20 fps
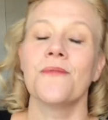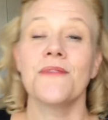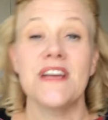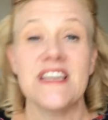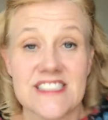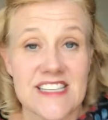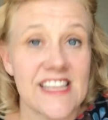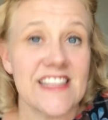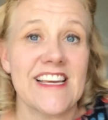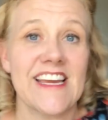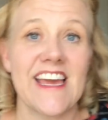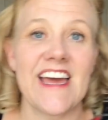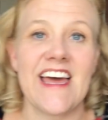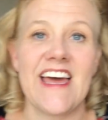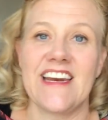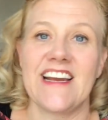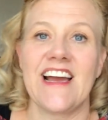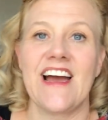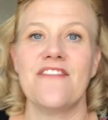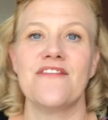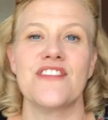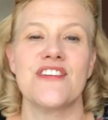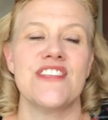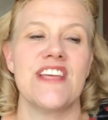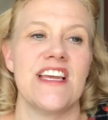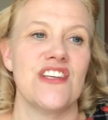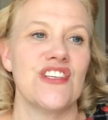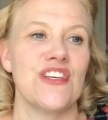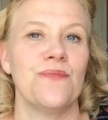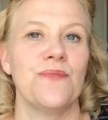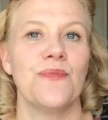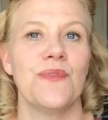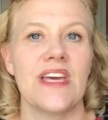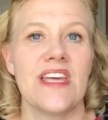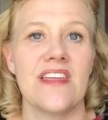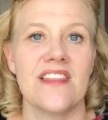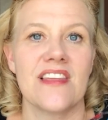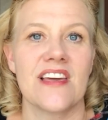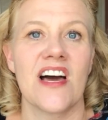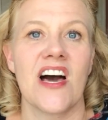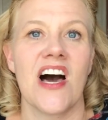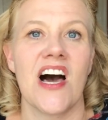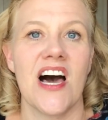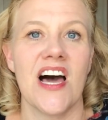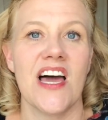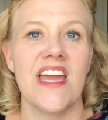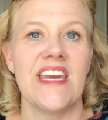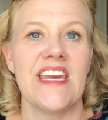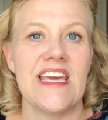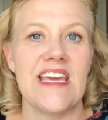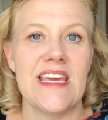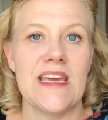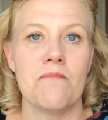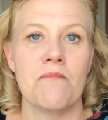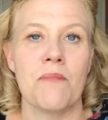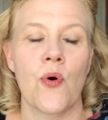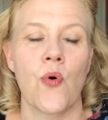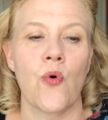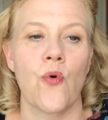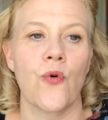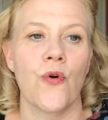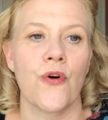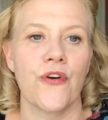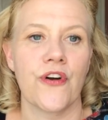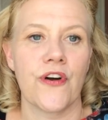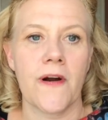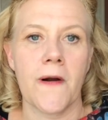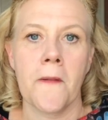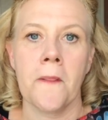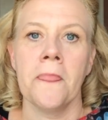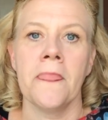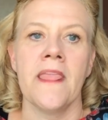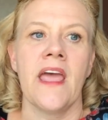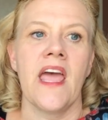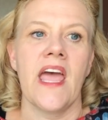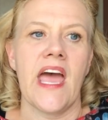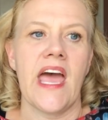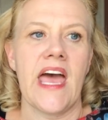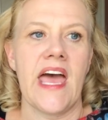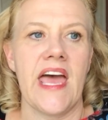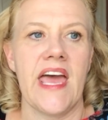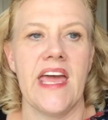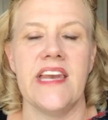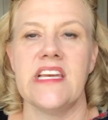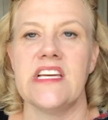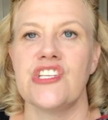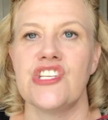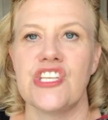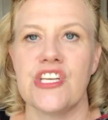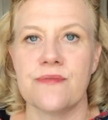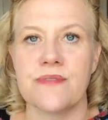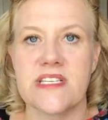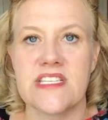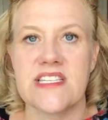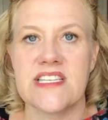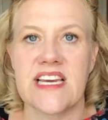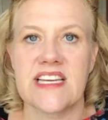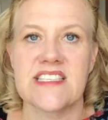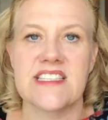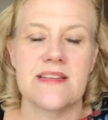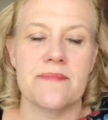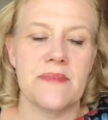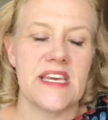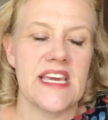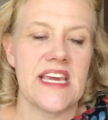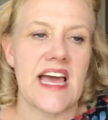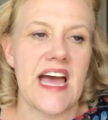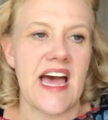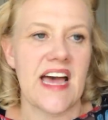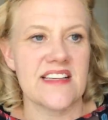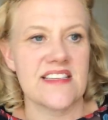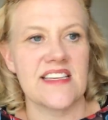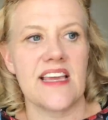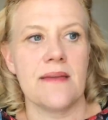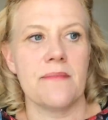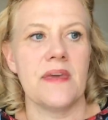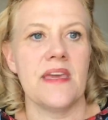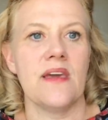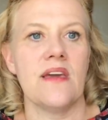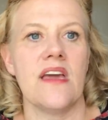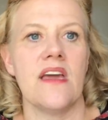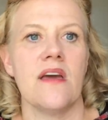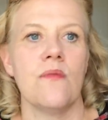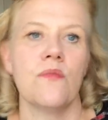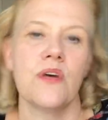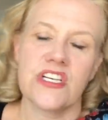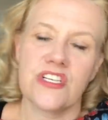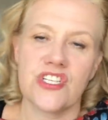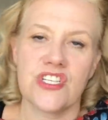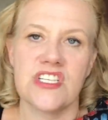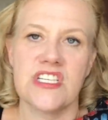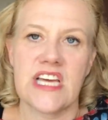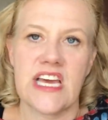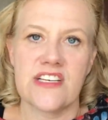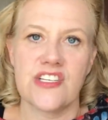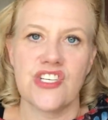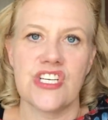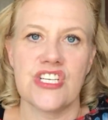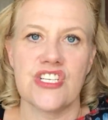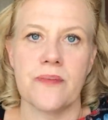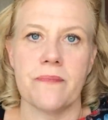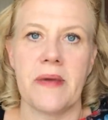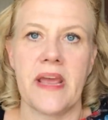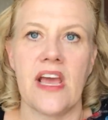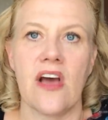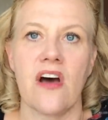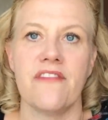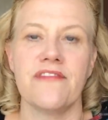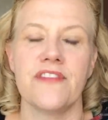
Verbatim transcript: Recently, I had a conversation with Connie Porter, and she was texting me asking me which debt she should pay off